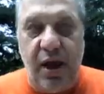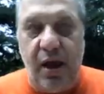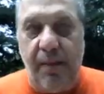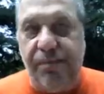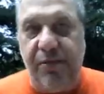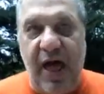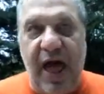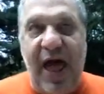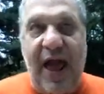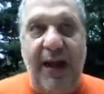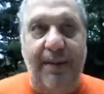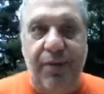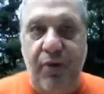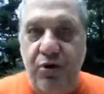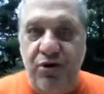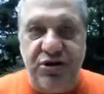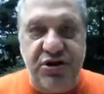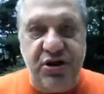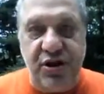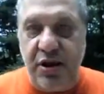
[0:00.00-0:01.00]
black
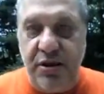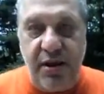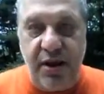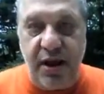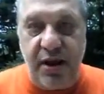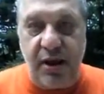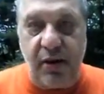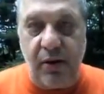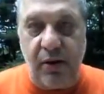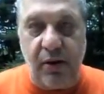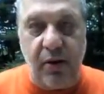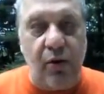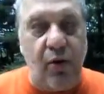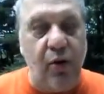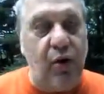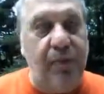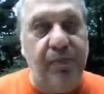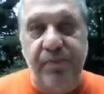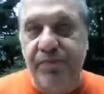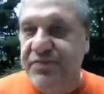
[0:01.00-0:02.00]
person a nigger,
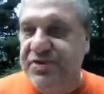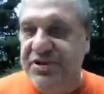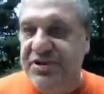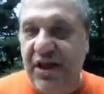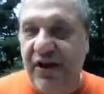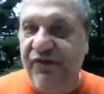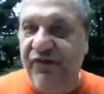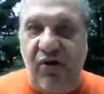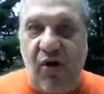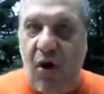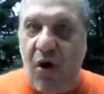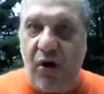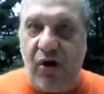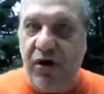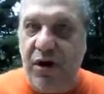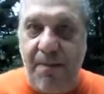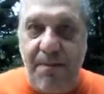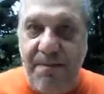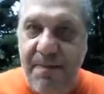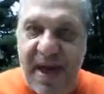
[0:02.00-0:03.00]
or instead of
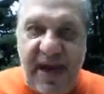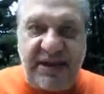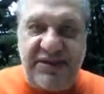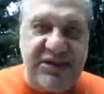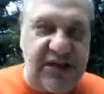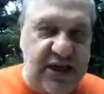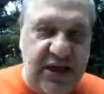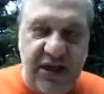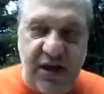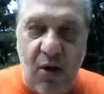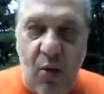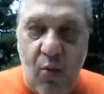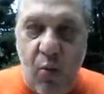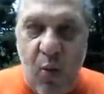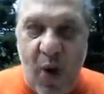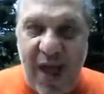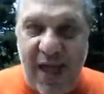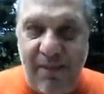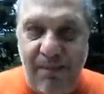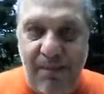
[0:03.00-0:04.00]
calling a Mexican a
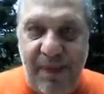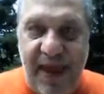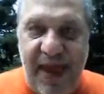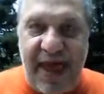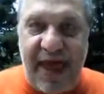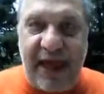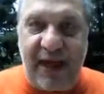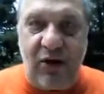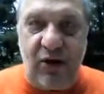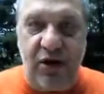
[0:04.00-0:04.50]
wetback,